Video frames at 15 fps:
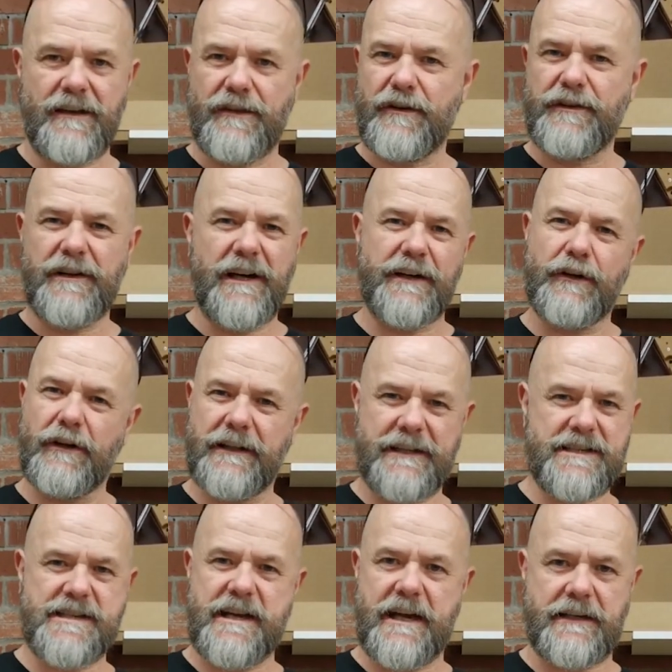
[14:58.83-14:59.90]
they're not all
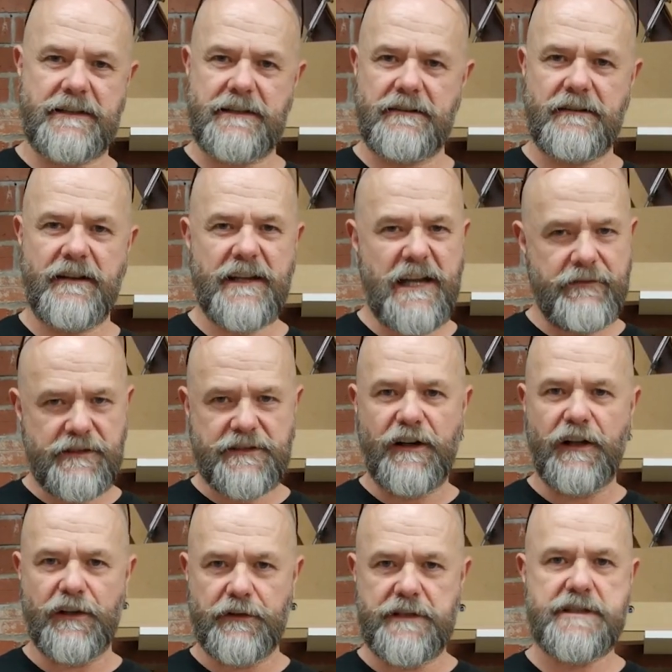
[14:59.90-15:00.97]
exact. They have a
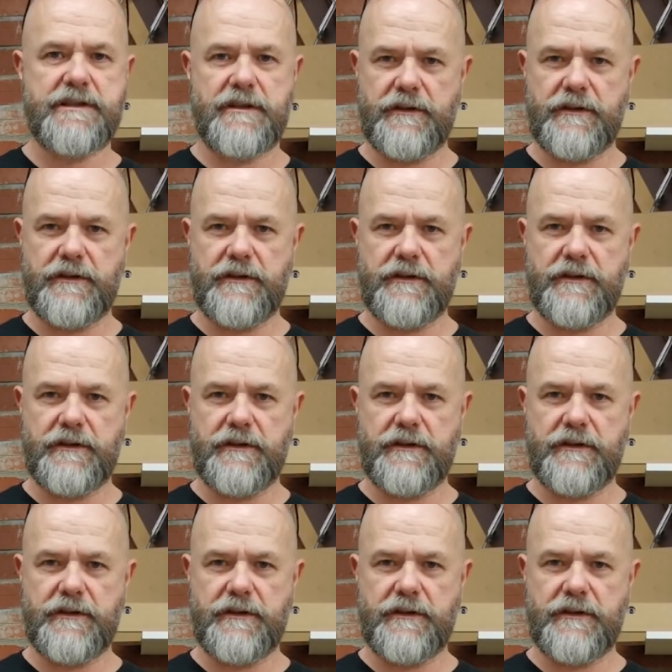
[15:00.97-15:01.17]
tolerance